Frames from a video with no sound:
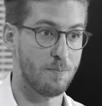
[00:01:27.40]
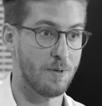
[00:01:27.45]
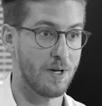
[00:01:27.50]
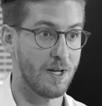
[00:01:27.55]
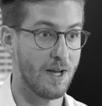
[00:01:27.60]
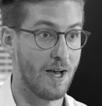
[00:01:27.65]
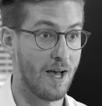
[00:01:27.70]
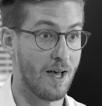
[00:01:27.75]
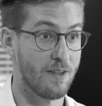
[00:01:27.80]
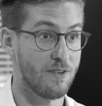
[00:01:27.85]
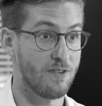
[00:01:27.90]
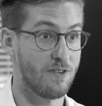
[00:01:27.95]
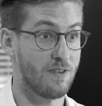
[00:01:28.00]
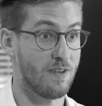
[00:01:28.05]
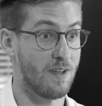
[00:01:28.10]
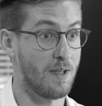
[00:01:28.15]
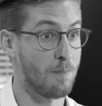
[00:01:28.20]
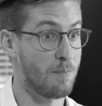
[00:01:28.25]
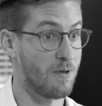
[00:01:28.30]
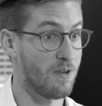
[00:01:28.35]
a beer at
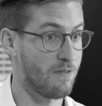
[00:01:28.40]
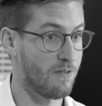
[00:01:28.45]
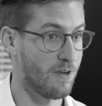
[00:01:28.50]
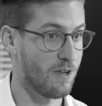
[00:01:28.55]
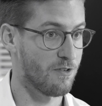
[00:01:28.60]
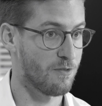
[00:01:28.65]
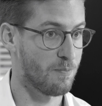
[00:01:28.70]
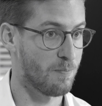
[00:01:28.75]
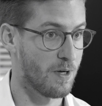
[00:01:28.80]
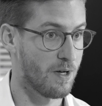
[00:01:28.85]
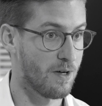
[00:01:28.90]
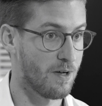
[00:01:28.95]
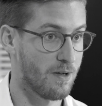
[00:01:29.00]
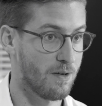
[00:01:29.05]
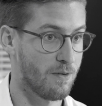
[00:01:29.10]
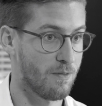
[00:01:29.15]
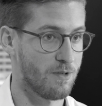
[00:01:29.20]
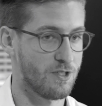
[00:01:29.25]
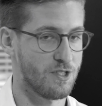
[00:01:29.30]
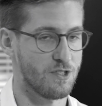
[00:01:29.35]
EPFL's bar,
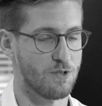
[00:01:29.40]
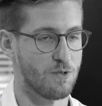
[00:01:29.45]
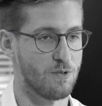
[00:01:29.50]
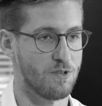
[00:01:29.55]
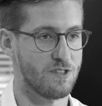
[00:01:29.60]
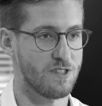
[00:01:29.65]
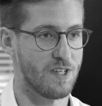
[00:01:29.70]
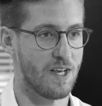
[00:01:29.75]
which is called